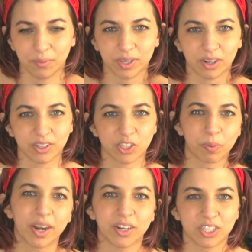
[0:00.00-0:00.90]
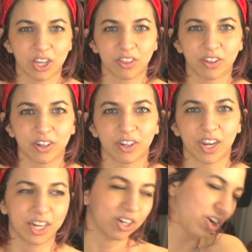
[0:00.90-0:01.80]
we can all inspire each other
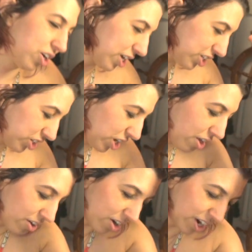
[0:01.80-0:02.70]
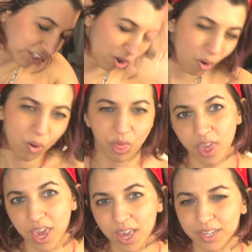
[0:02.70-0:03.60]
and encourage each other, and it's a whole
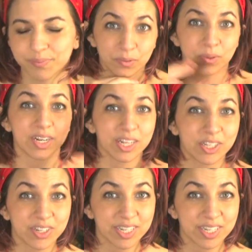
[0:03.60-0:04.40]
thing. We're gonna learn